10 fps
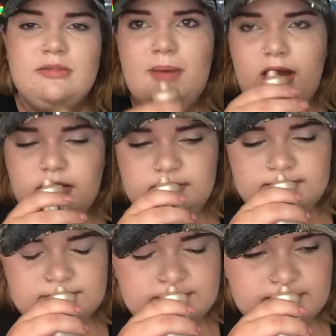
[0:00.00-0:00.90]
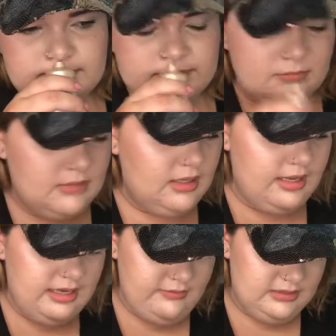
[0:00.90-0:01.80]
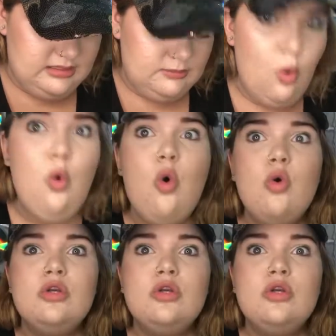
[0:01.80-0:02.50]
bottle. I can't really, oh